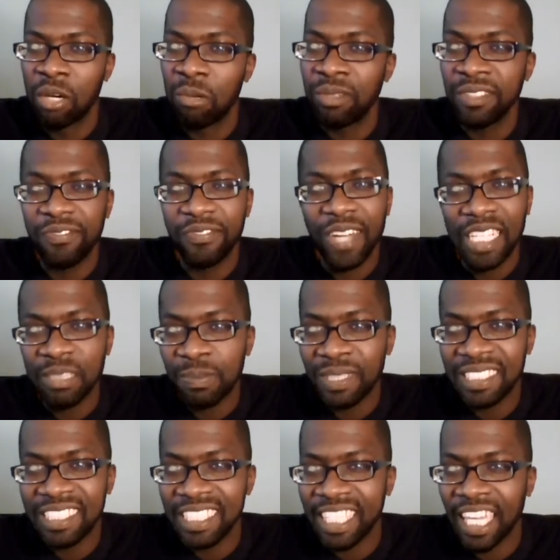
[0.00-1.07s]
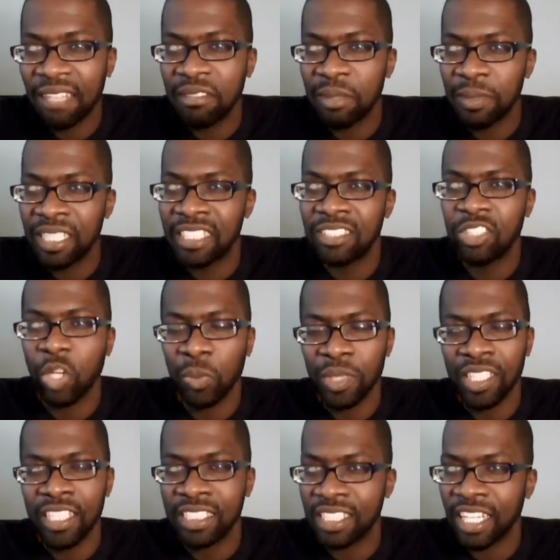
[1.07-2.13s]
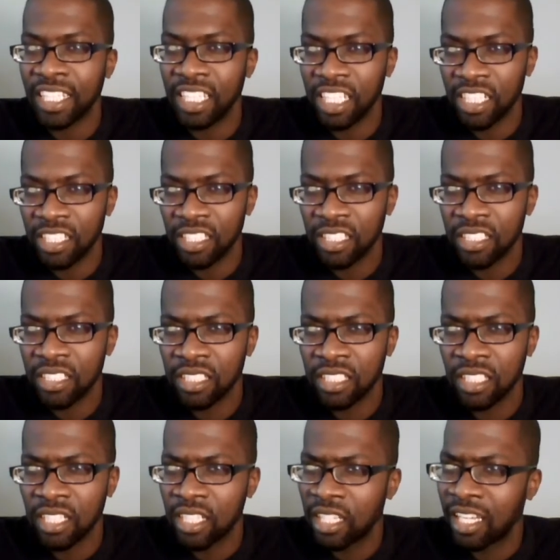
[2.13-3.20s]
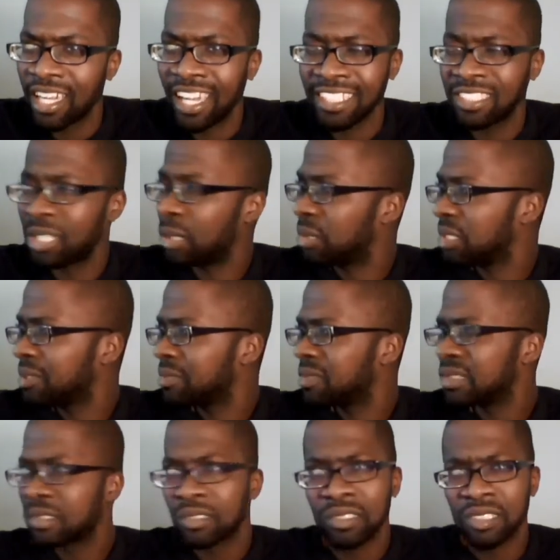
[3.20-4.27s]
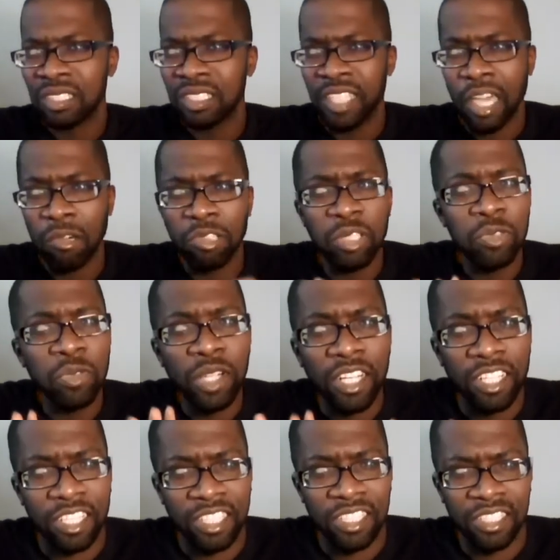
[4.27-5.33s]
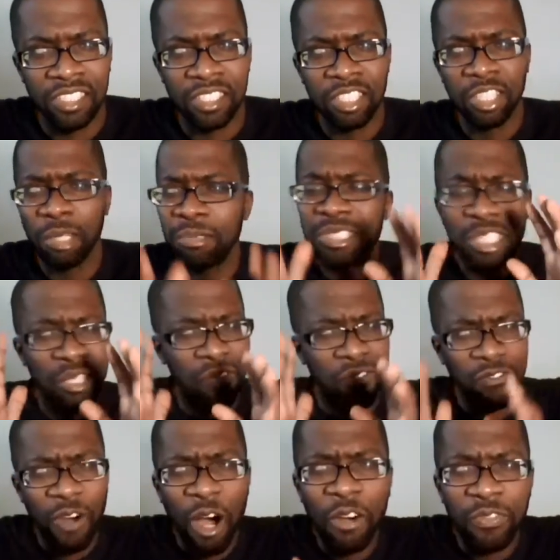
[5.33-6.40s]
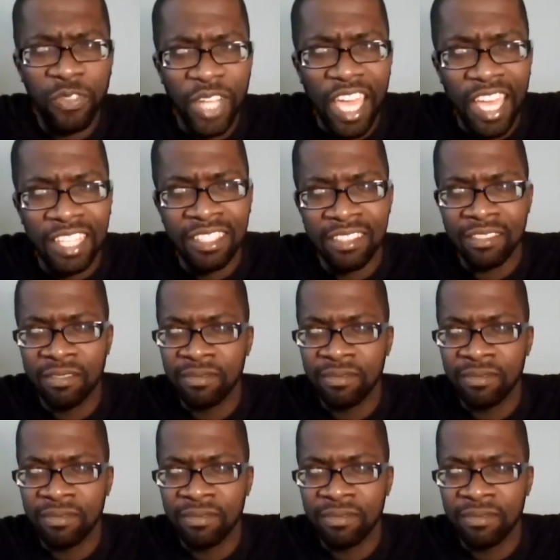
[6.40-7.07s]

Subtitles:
When the vice president came to me and told me his idea, I told him that wouldn't work. No one's gonna fall for that.